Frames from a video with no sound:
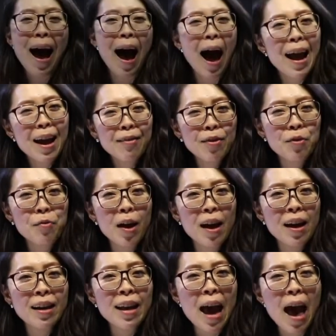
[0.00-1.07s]
Hi
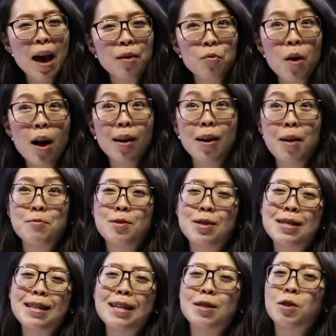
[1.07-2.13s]
everyone, and welcome
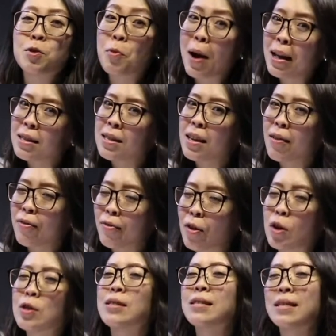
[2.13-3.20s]
to the
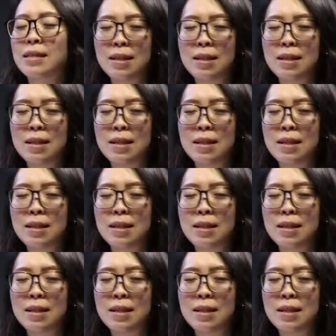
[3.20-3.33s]
21st